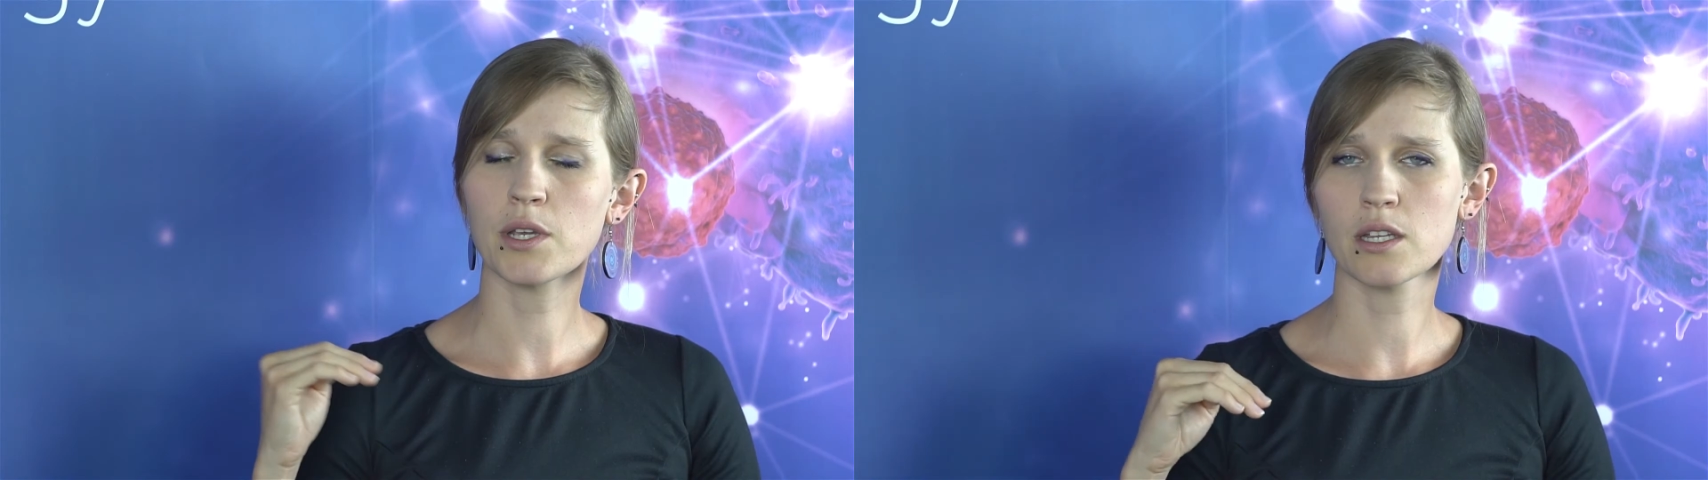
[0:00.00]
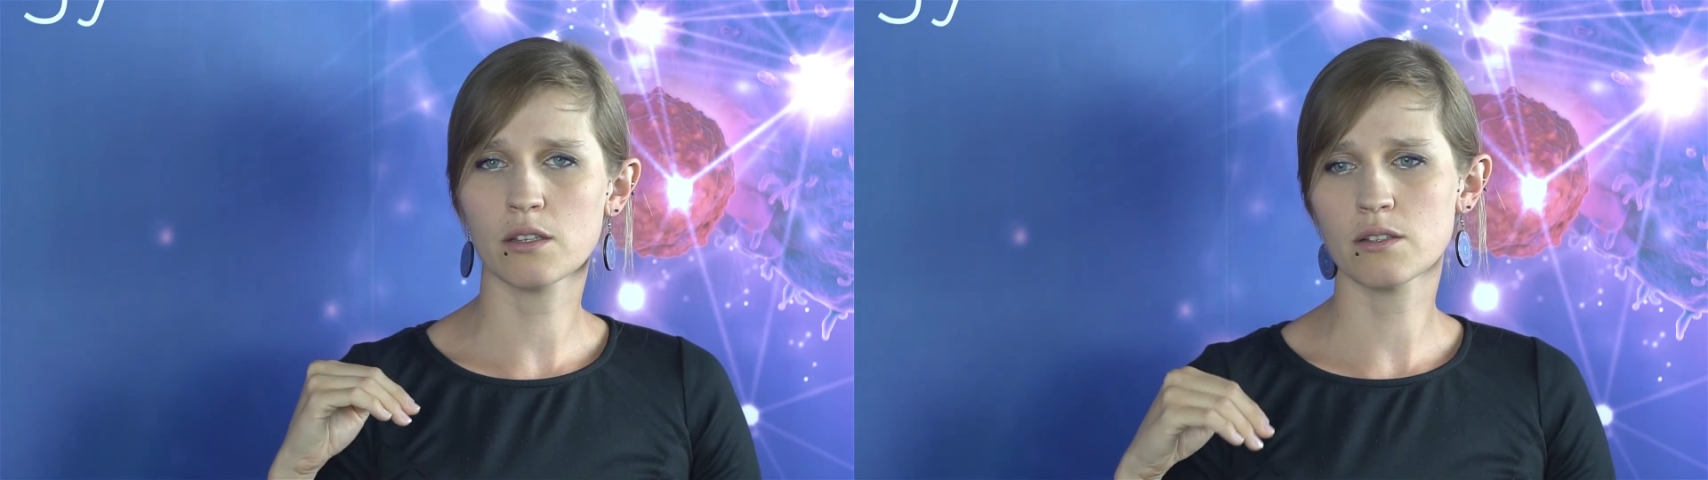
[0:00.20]

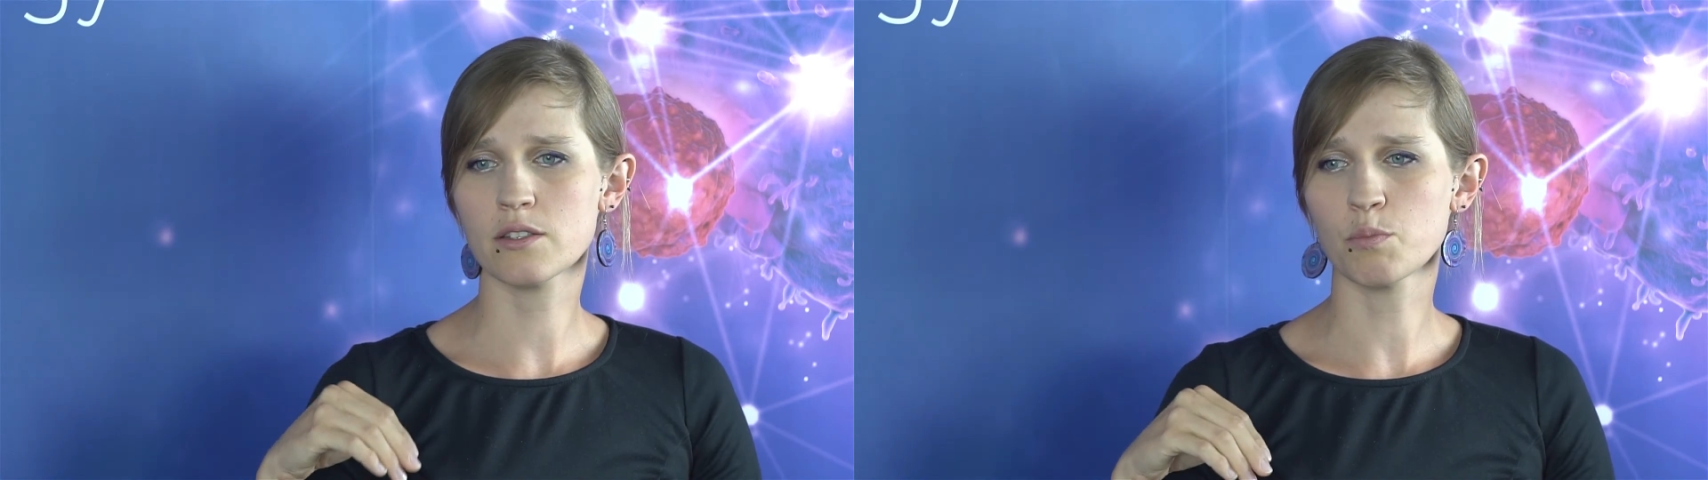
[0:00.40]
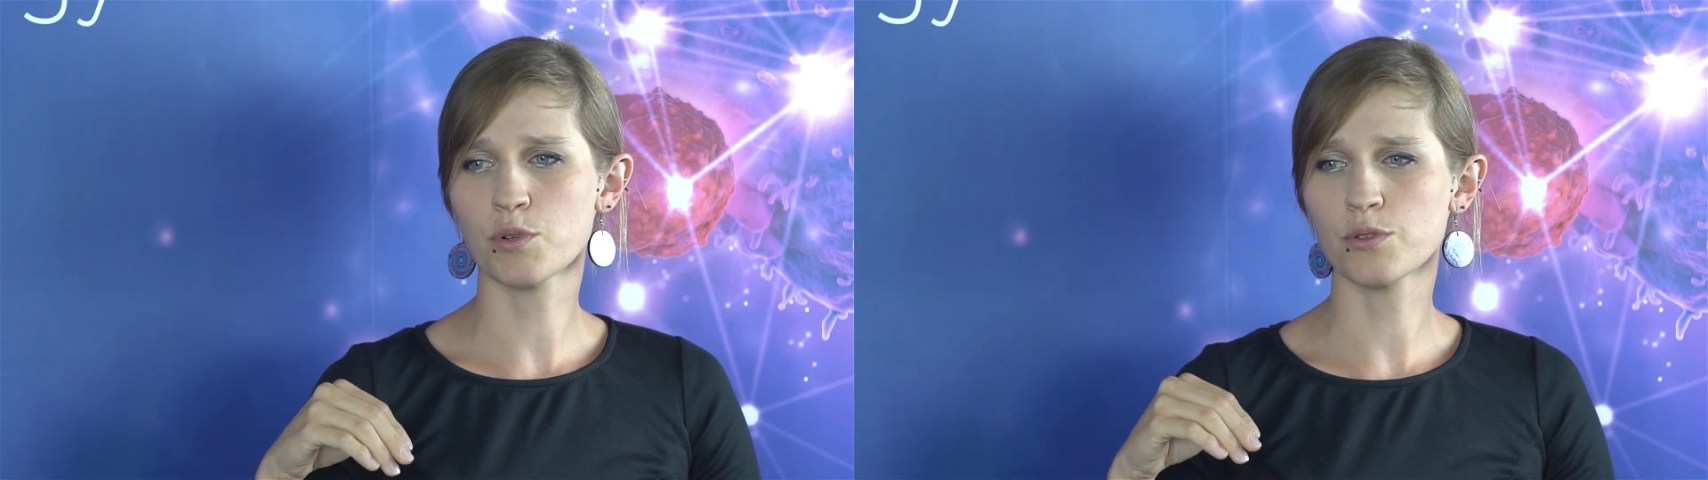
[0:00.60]
can
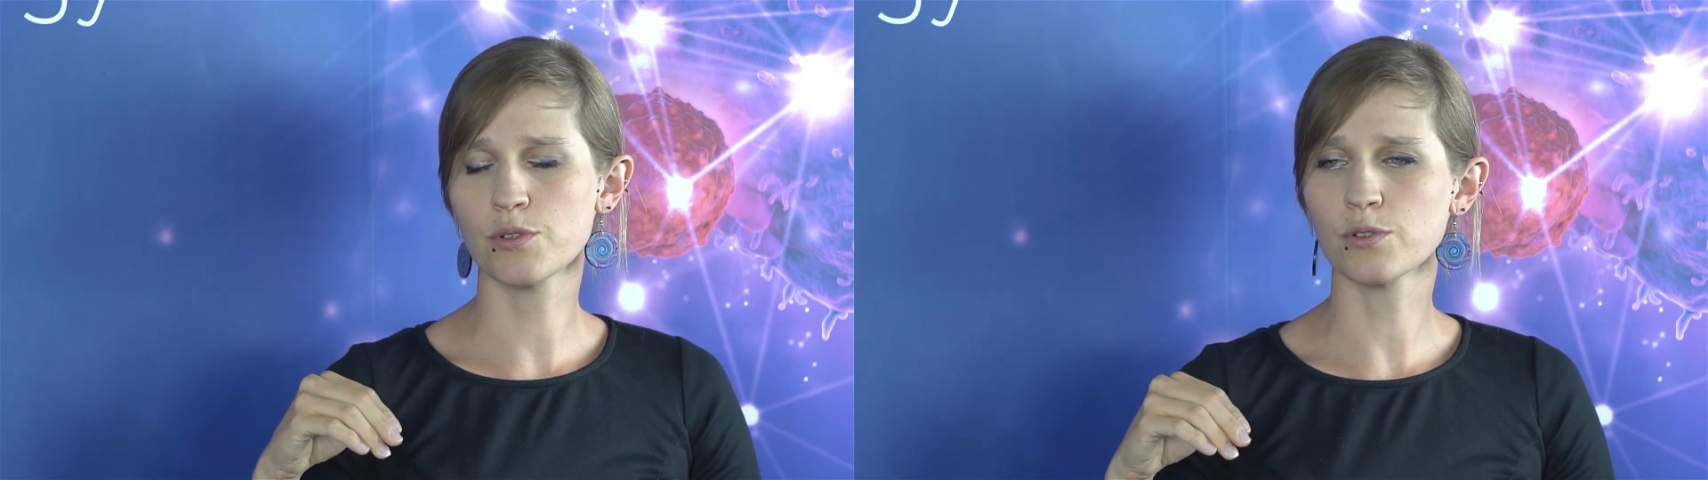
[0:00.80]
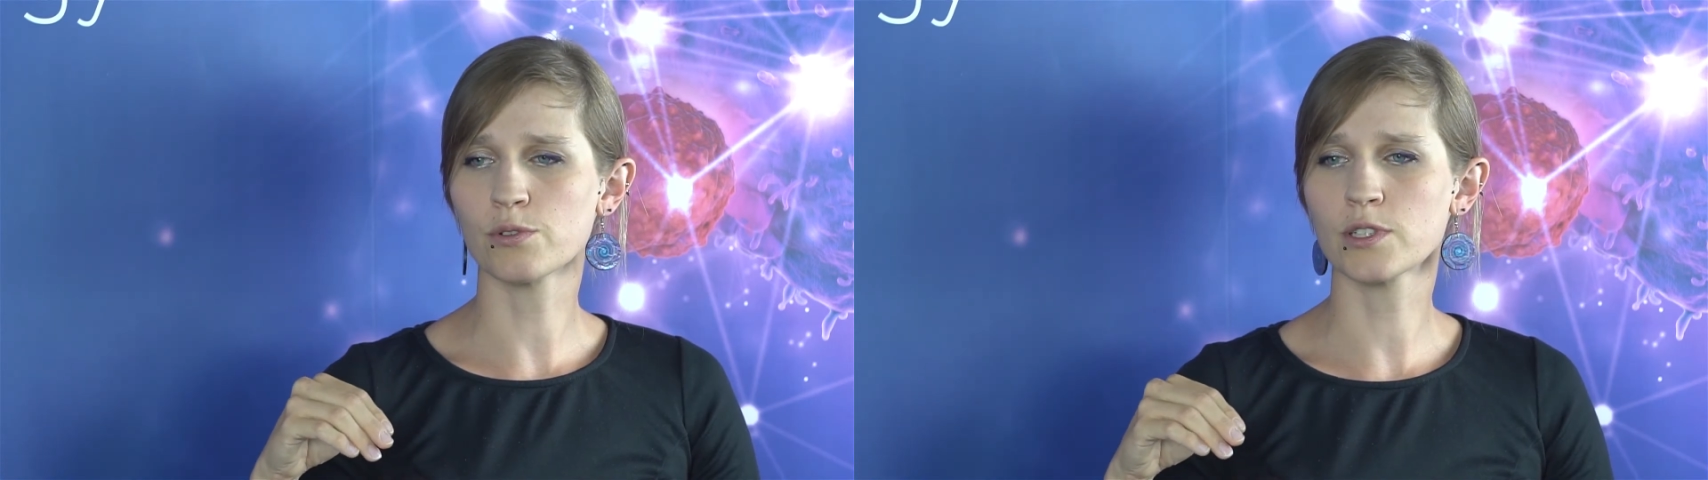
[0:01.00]
also
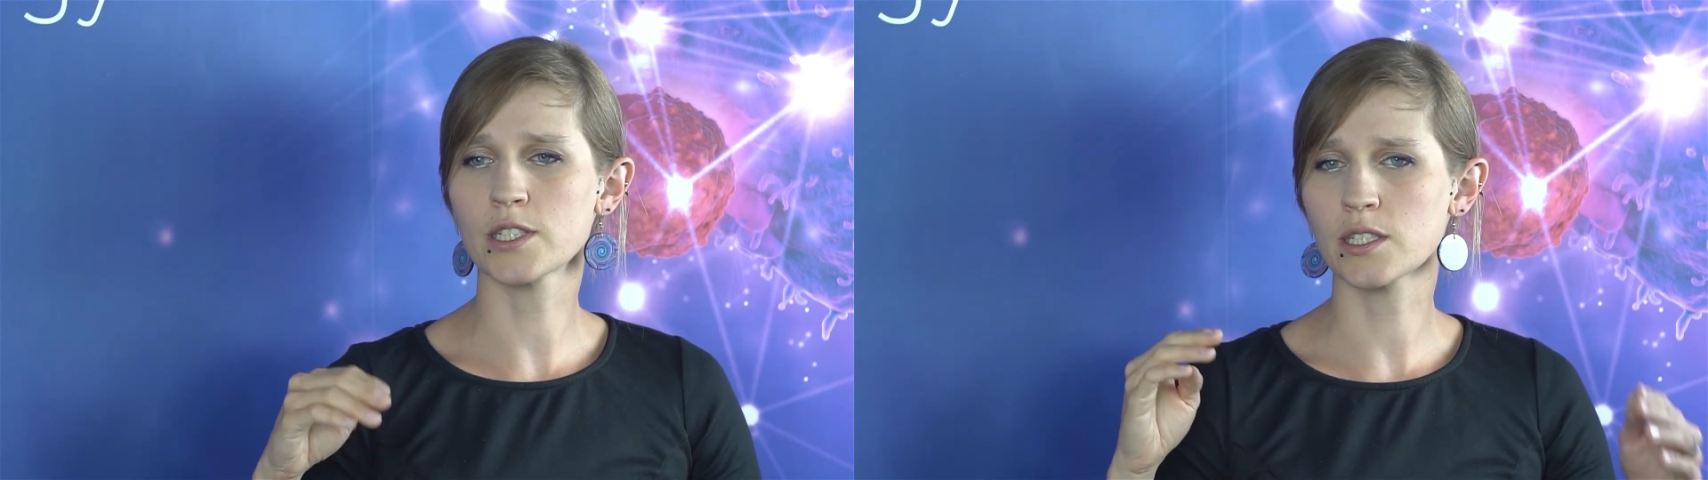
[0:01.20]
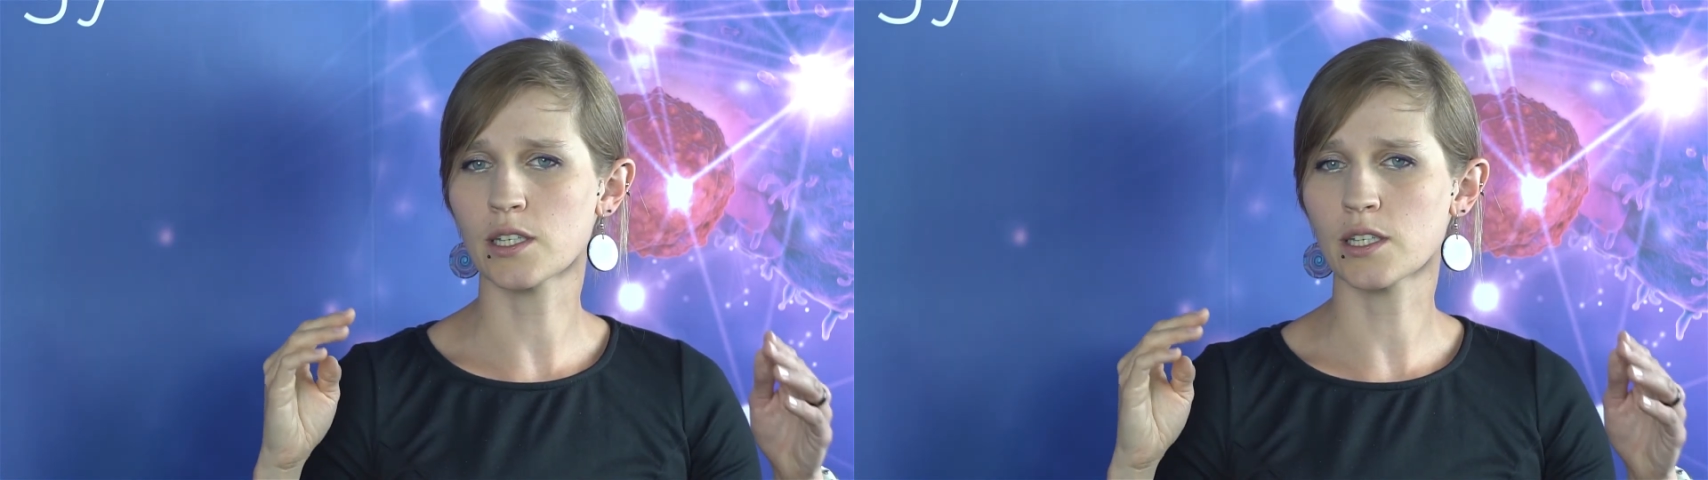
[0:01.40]
produce